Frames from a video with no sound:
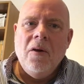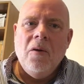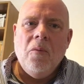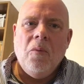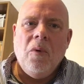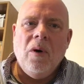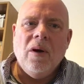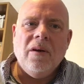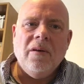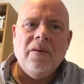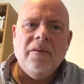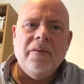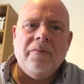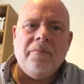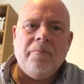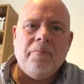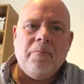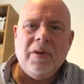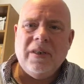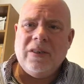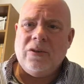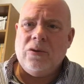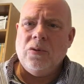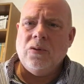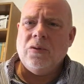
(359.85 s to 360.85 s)
one of
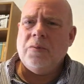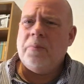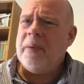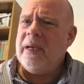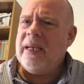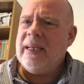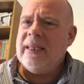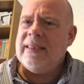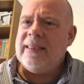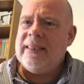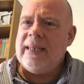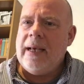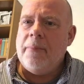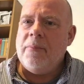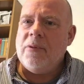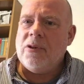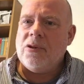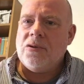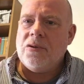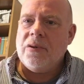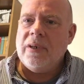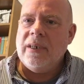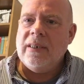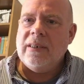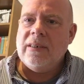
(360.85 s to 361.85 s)
Bristol's biggest
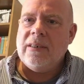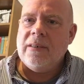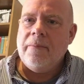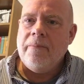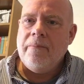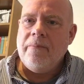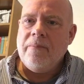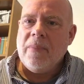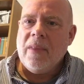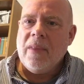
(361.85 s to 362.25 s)
cemeteries.